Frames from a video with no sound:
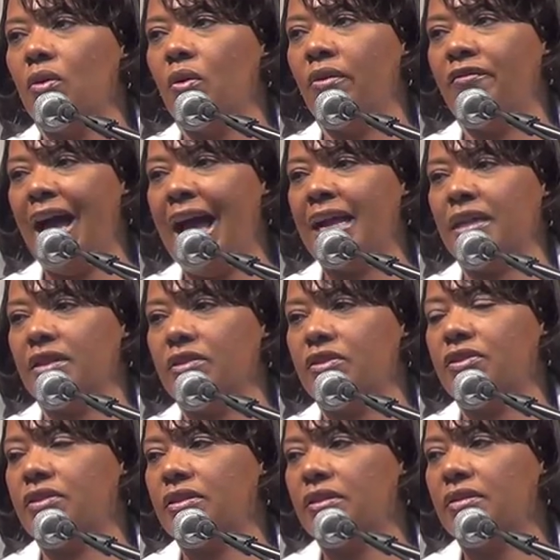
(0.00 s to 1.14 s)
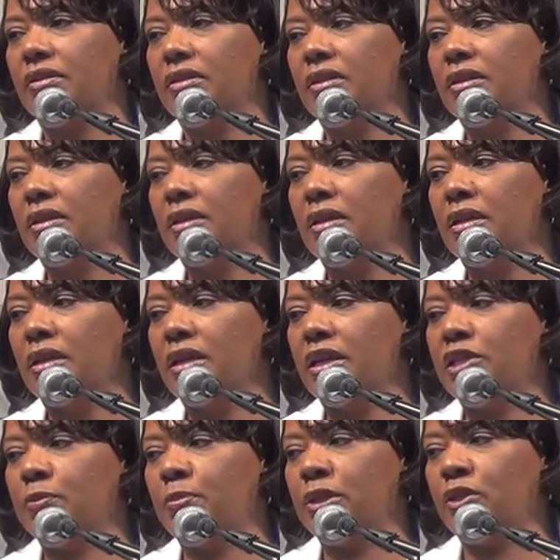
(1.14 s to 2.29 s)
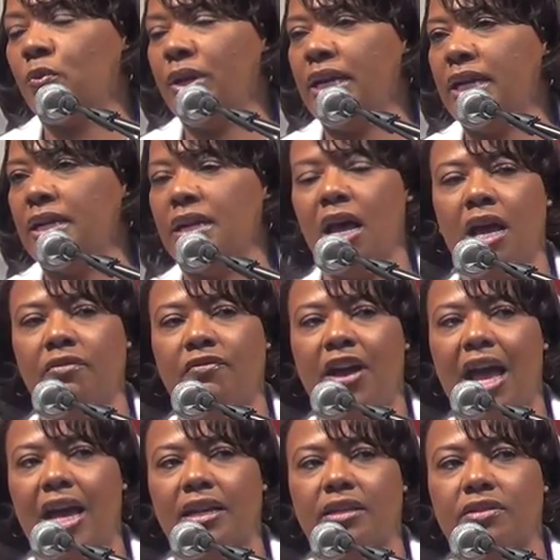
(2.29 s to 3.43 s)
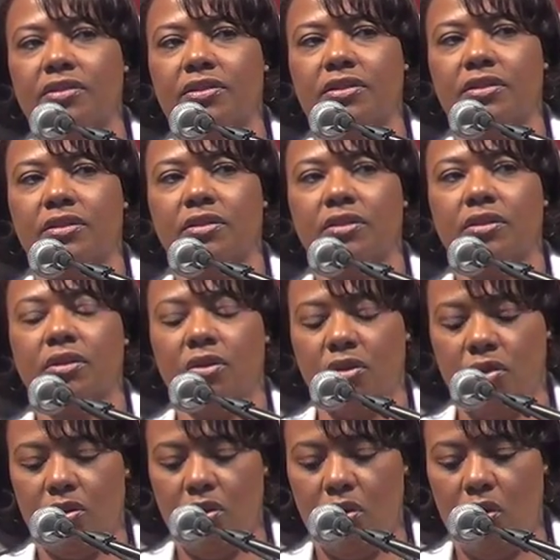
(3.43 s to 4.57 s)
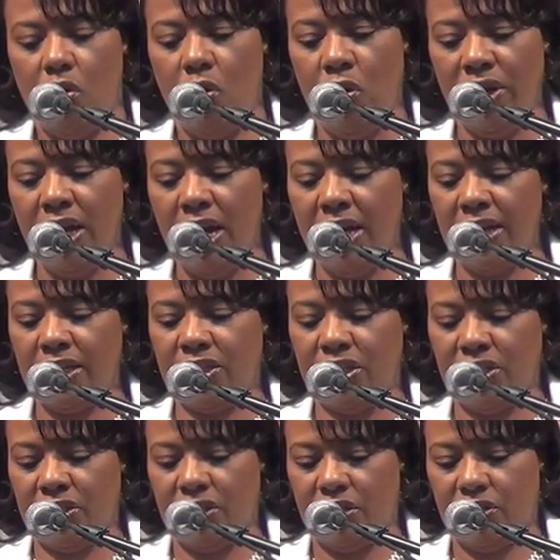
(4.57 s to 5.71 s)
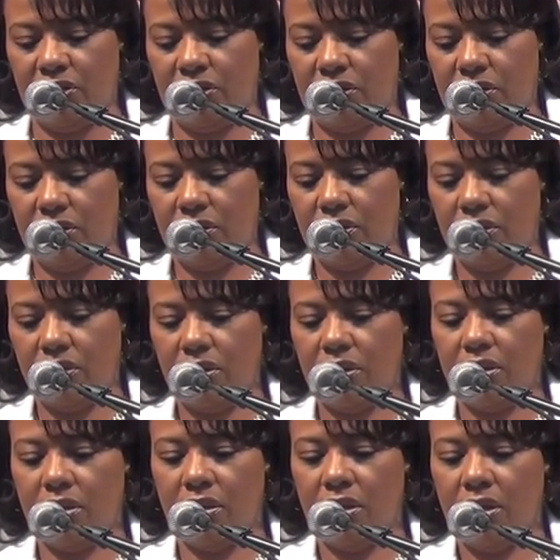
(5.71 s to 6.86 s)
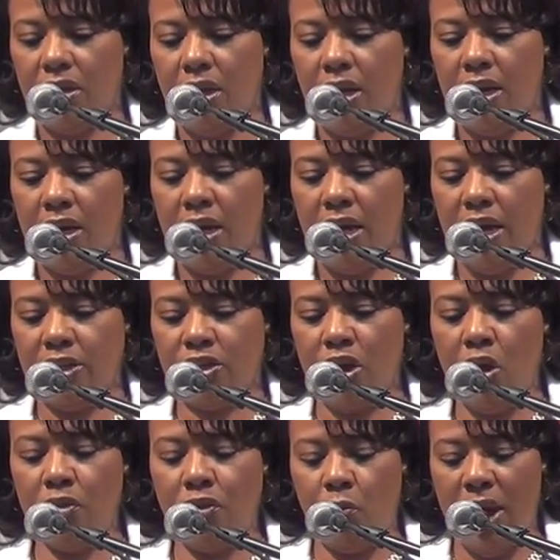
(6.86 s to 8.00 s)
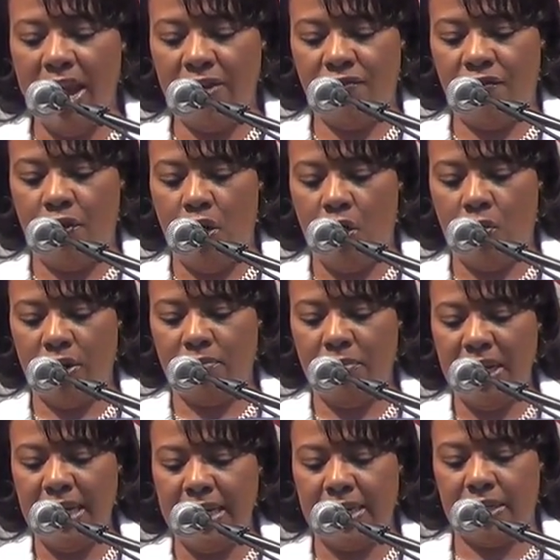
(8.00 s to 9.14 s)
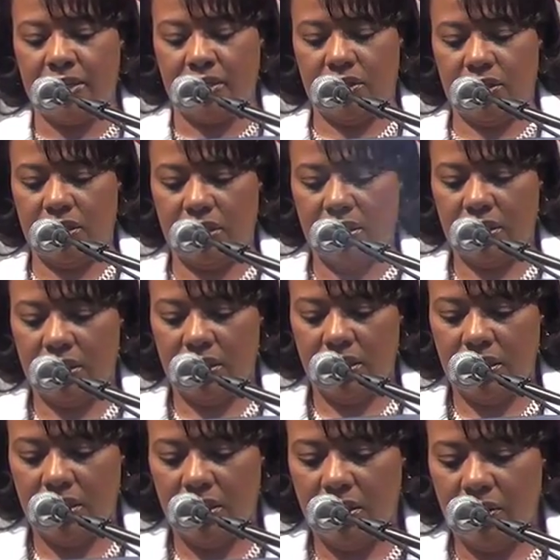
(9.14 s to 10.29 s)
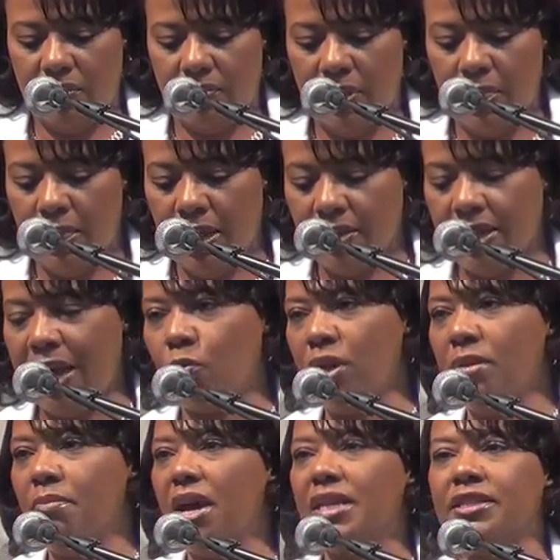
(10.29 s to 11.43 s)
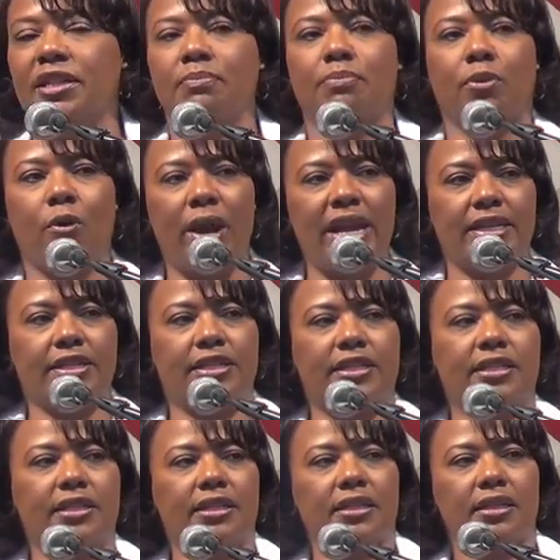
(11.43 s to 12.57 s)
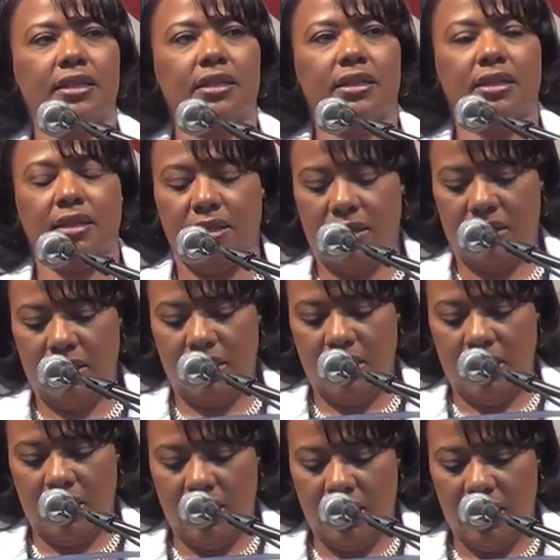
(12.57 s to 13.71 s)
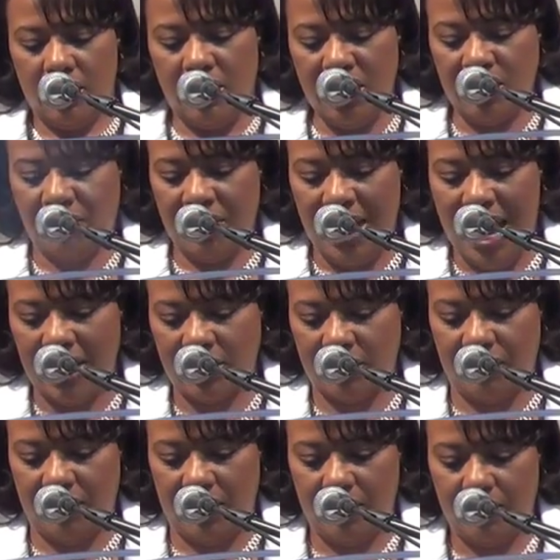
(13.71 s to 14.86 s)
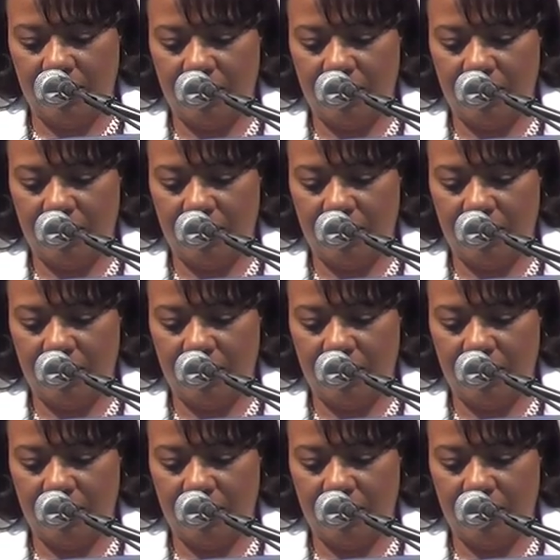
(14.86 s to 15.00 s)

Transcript: or violence. It's between nonviolence or non-existence. And so the way forward means that we must embrace this philosophy,